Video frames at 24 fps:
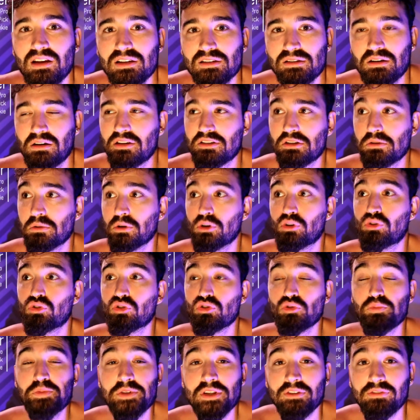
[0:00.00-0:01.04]
Sometimes it was
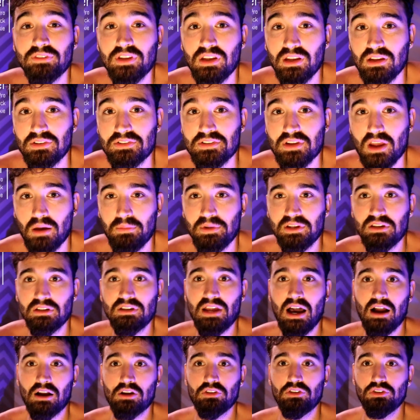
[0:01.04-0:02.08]
groups of kids coming to
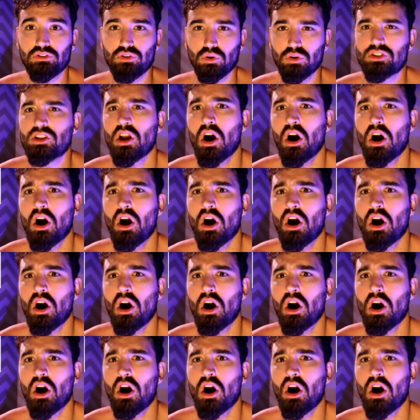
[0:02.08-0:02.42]
knock on the door.